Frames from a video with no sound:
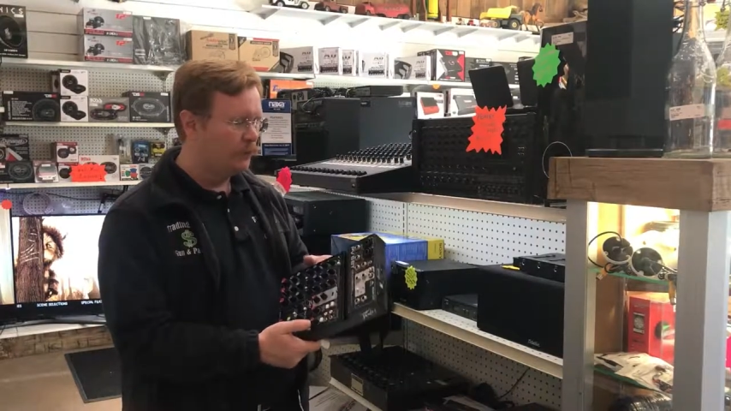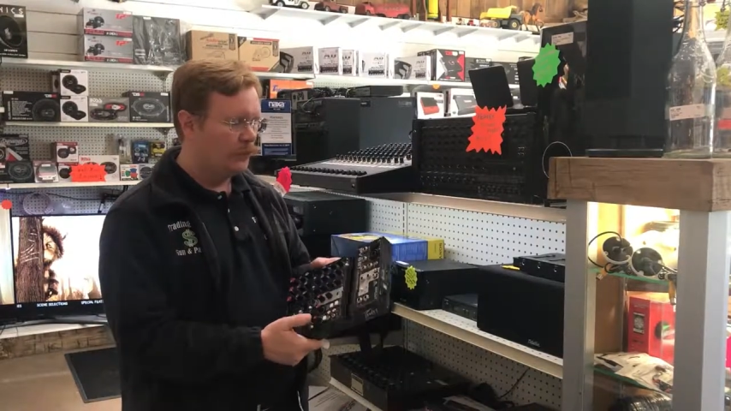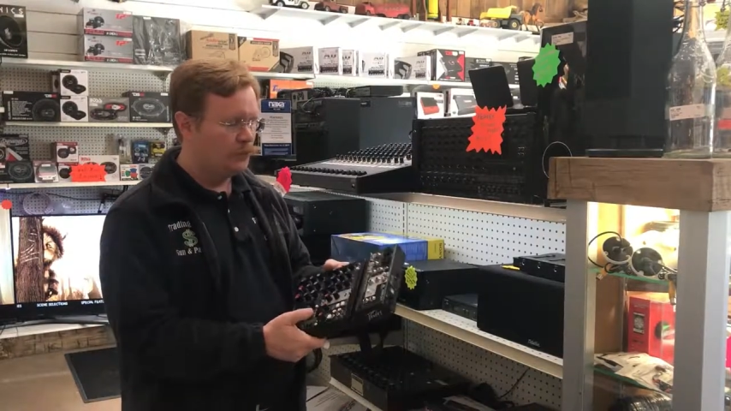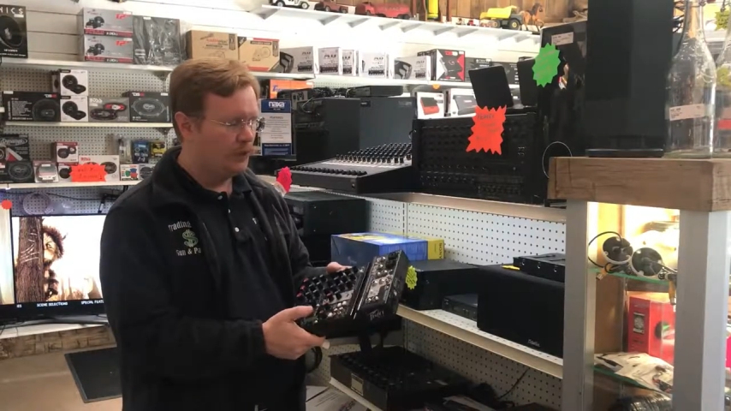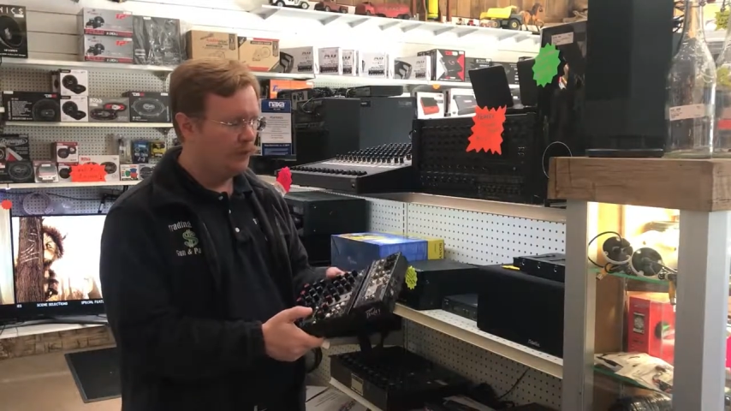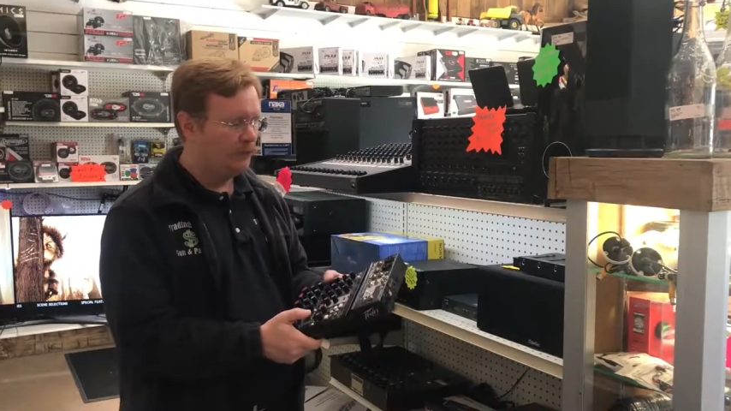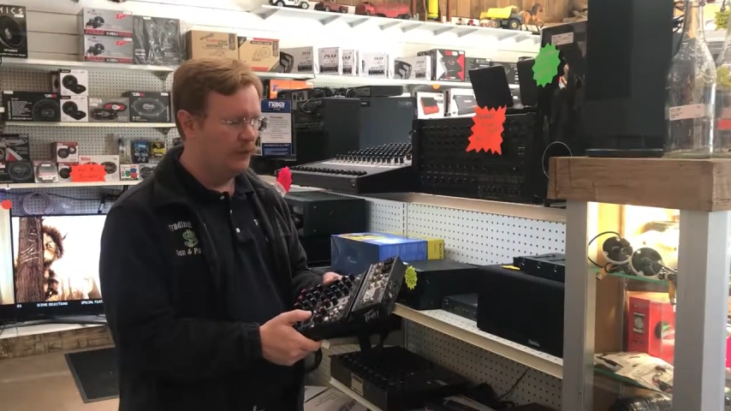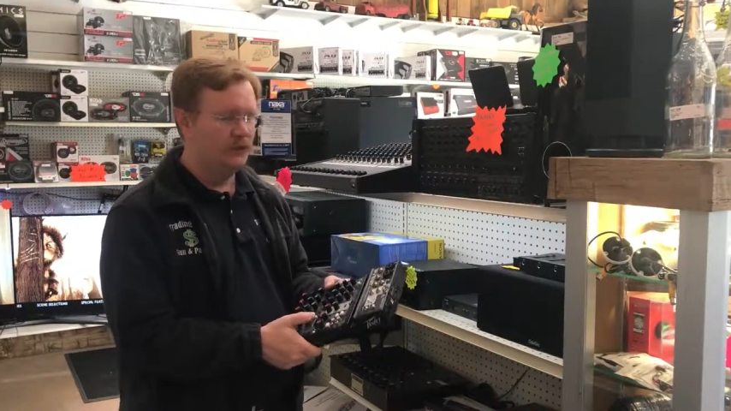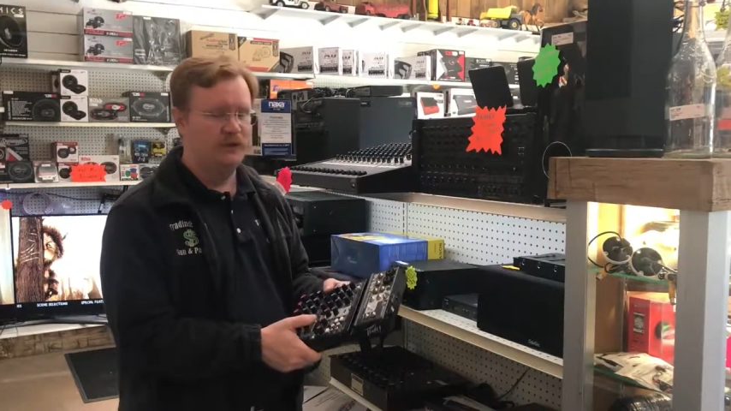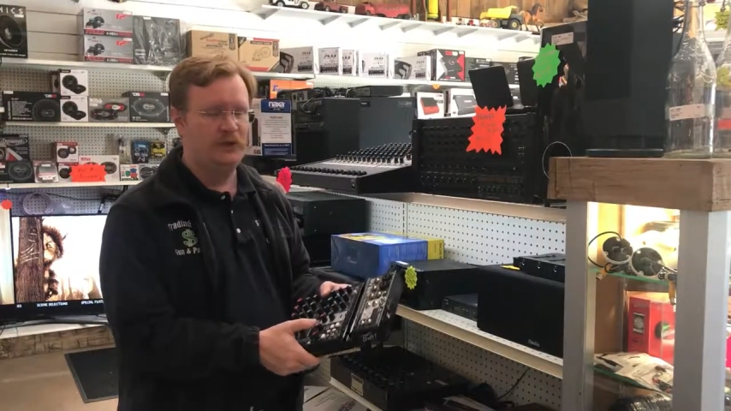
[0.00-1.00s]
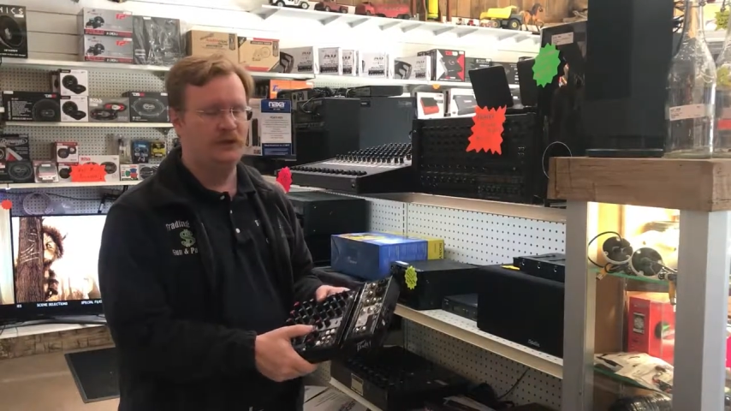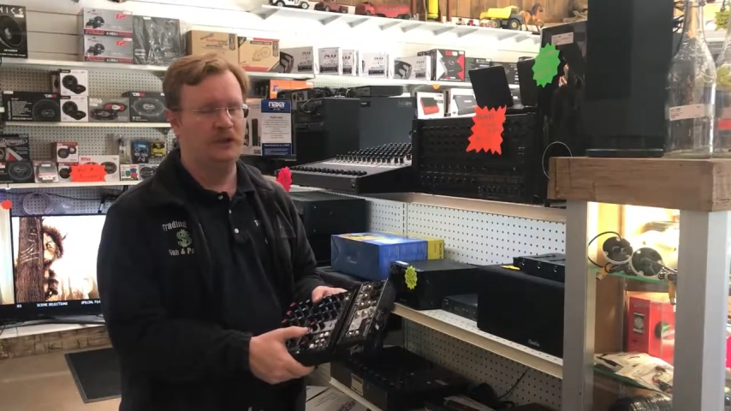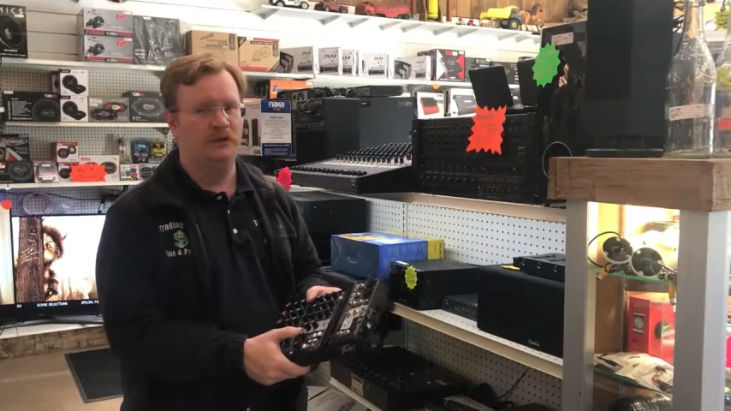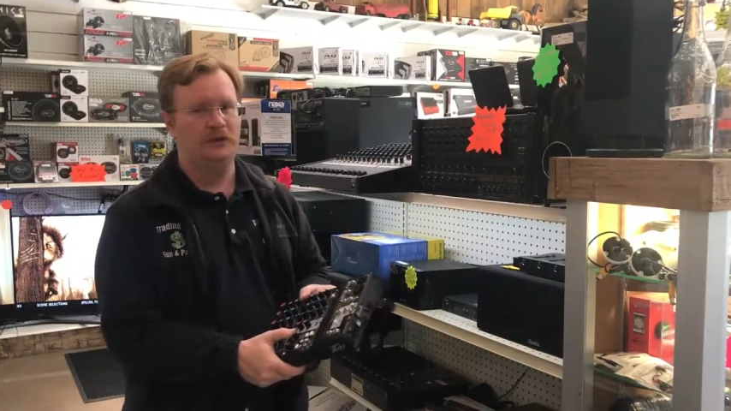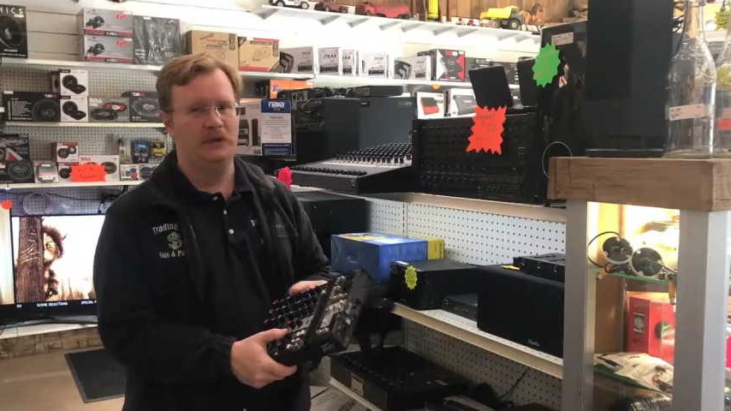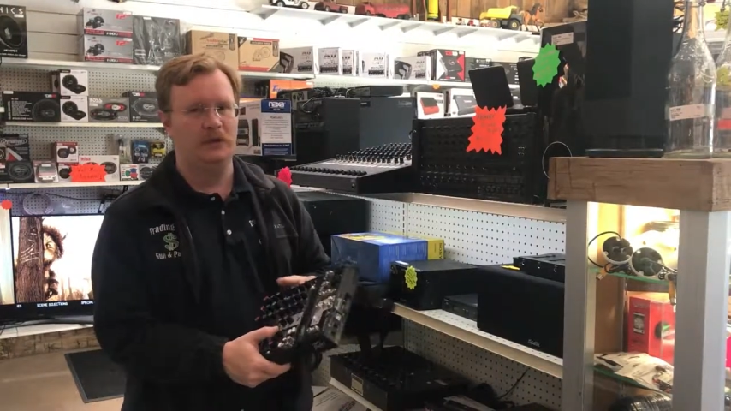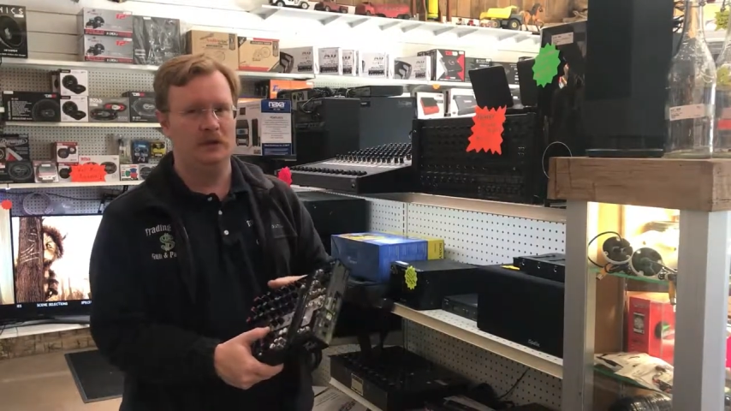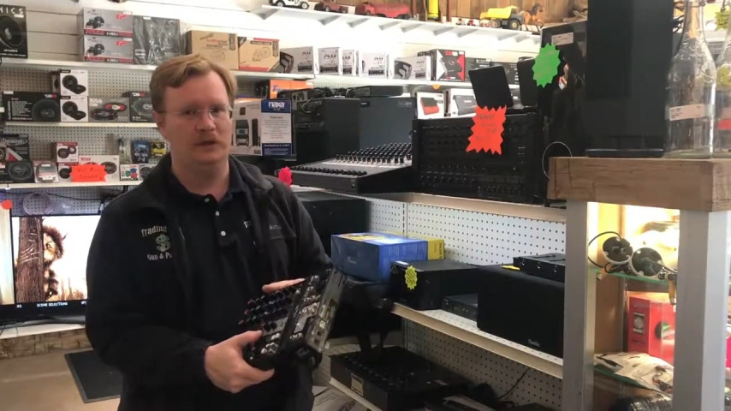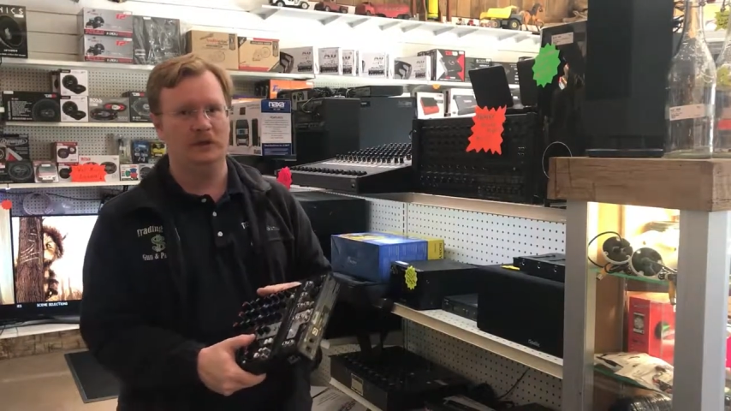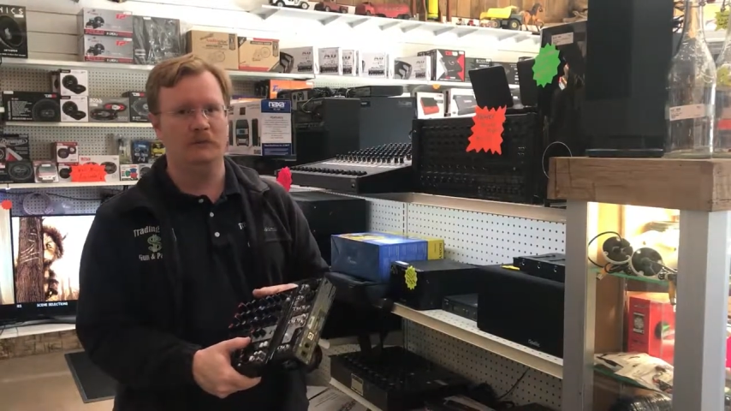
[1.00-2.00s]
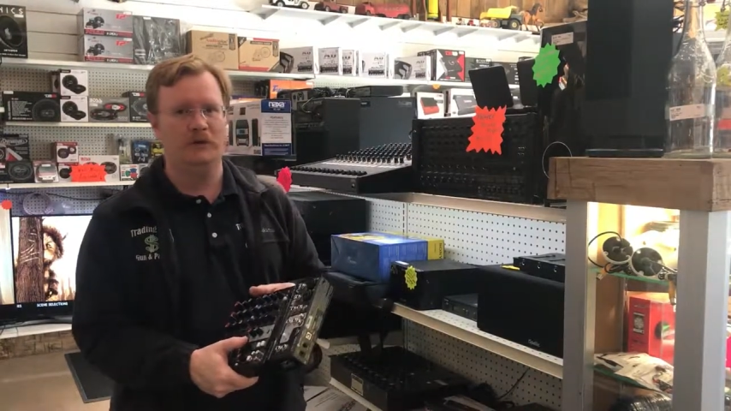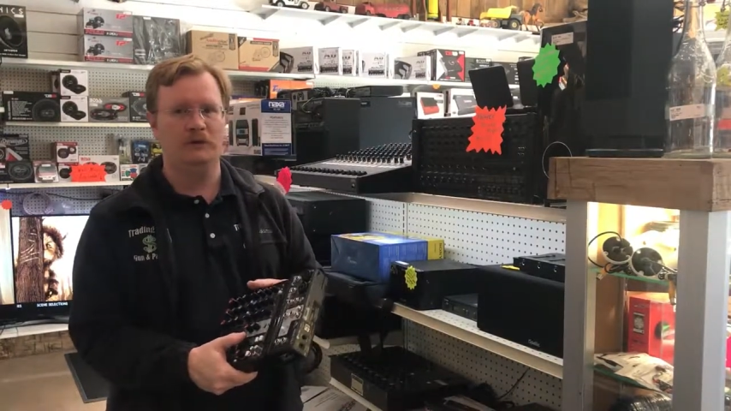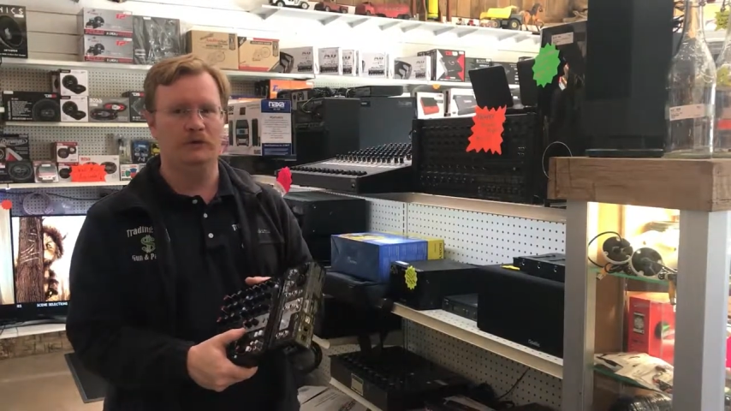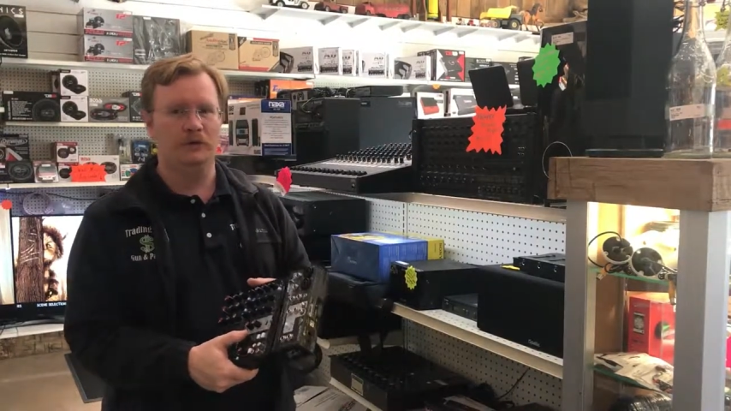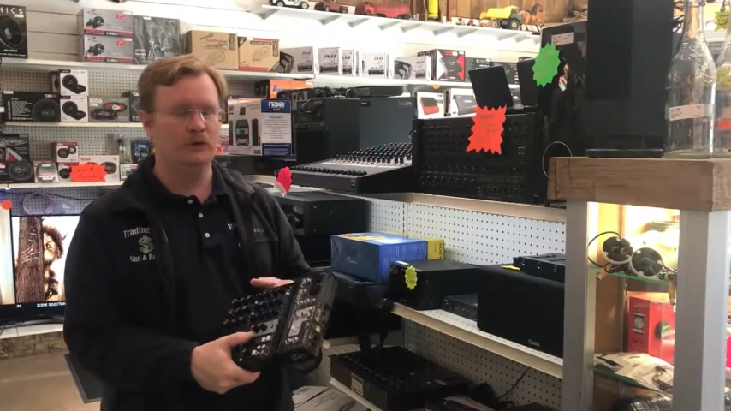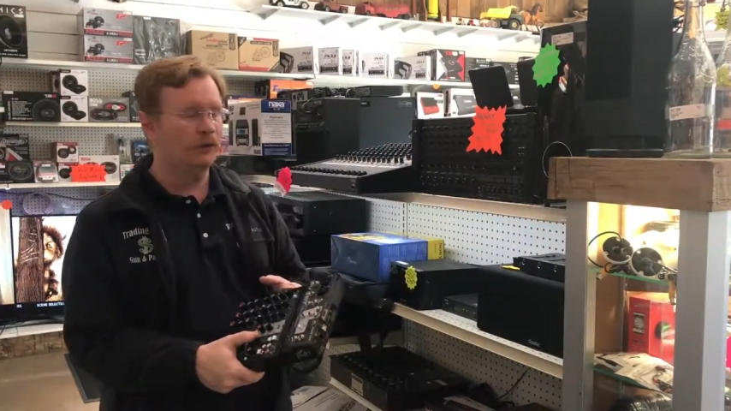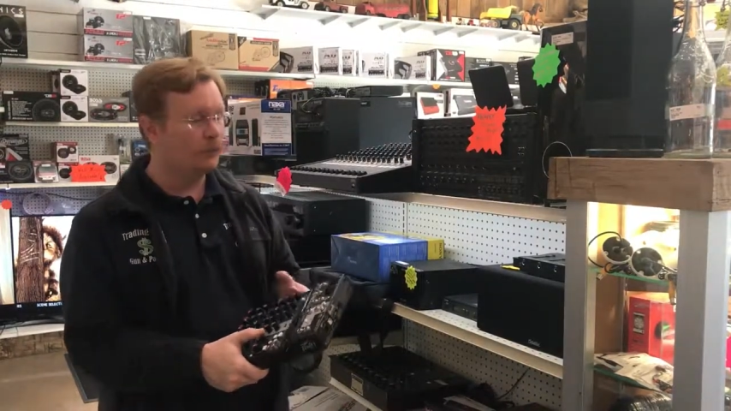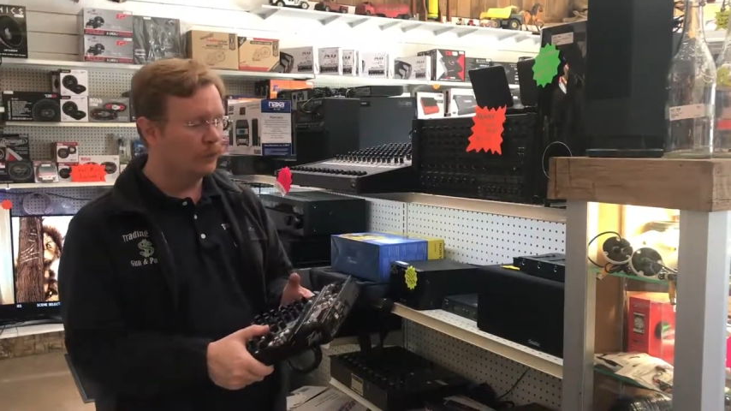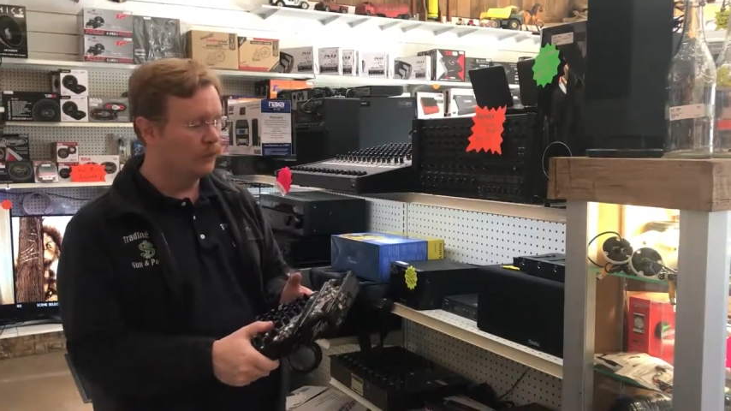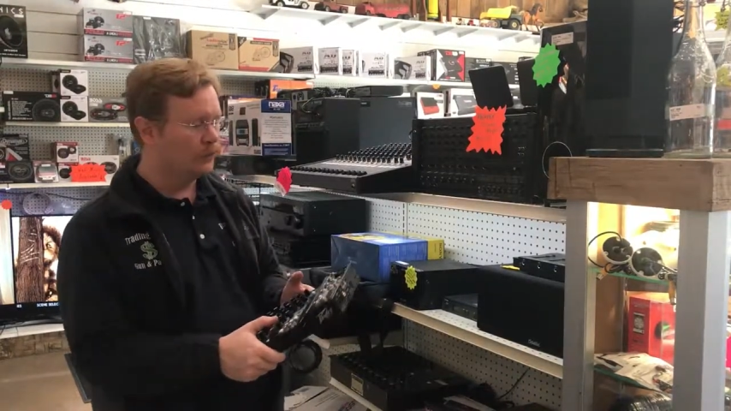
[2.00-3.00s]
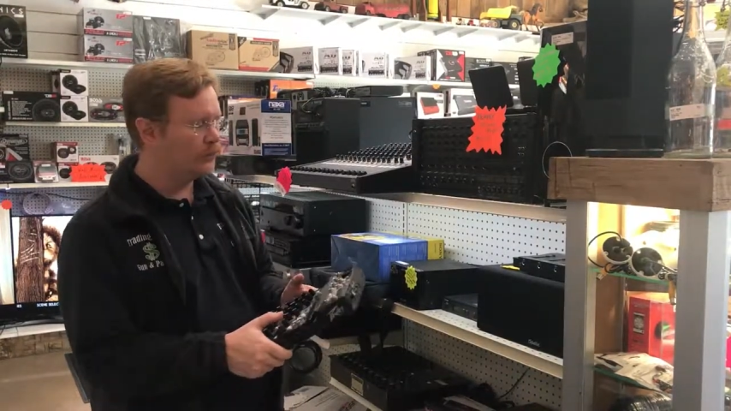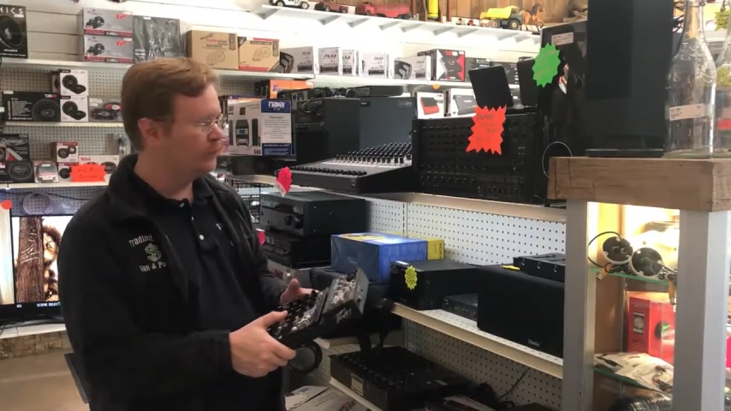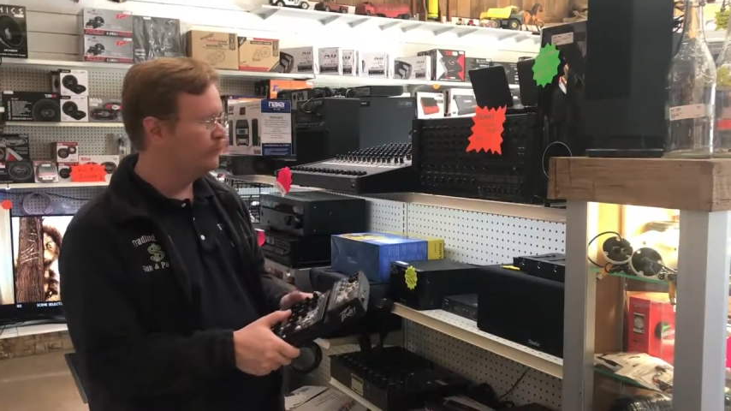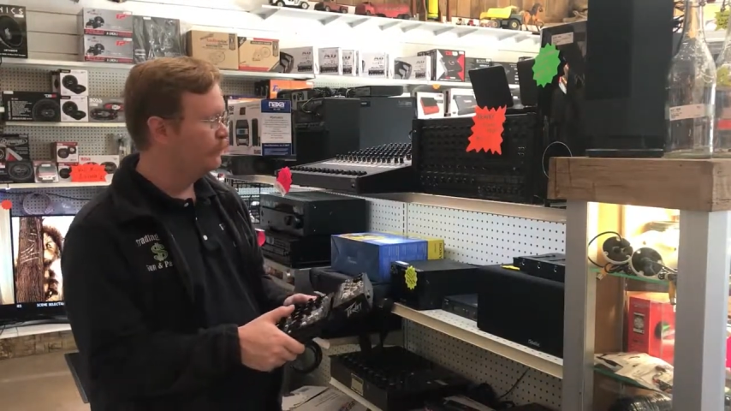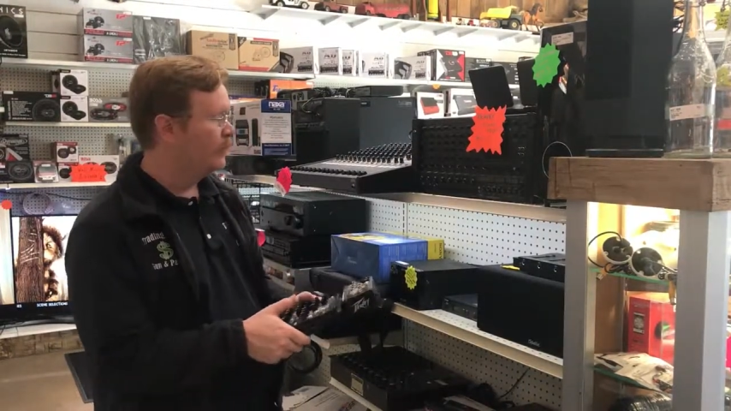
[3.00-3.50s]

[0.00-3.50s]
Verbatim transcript: We try our best to test everything that does come in to ensure it works.